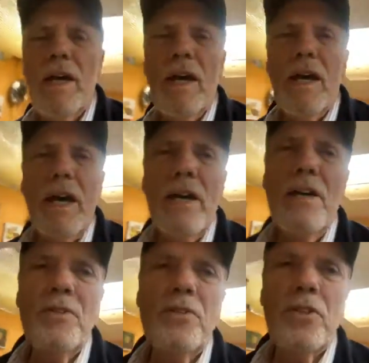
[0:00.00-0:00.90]

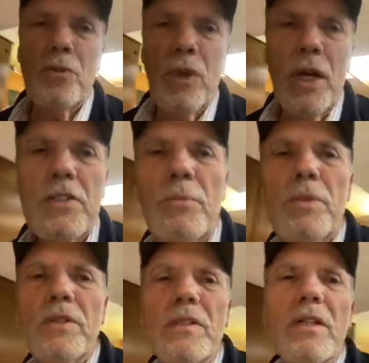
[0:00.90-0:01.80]
How to Write a
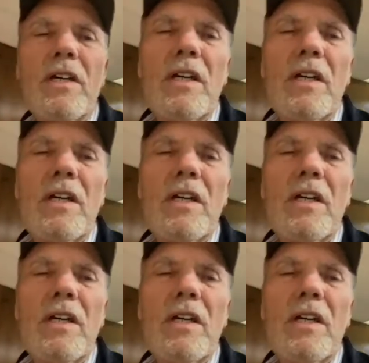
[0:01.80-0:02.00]
Book